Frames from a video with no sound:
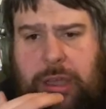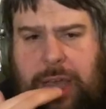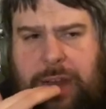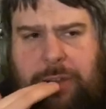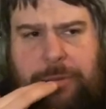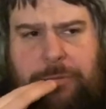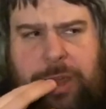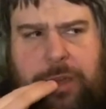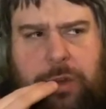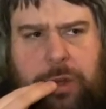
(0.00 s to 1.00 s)
And I remember,
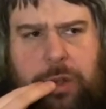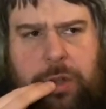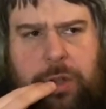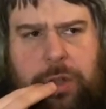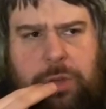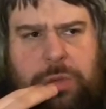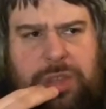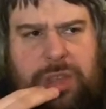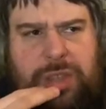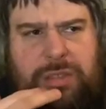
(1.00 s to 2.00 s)
recall, was
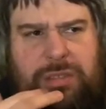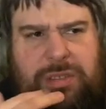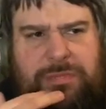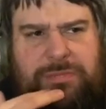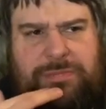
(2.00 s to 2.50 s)
it um,